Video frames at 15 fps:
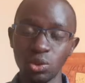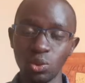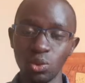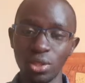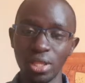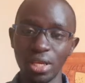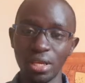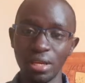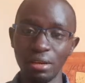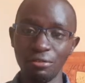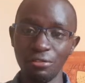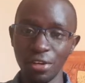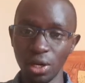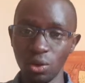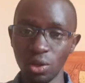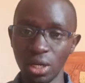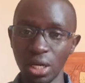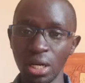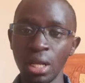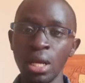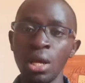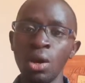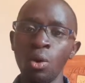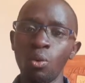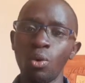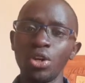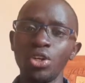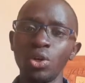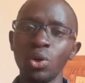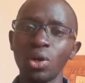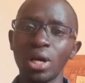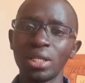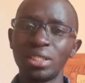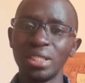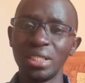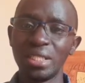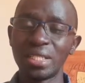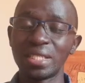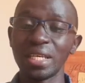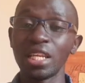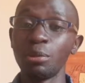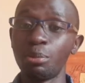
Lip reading: to the vehicle. When you look at its side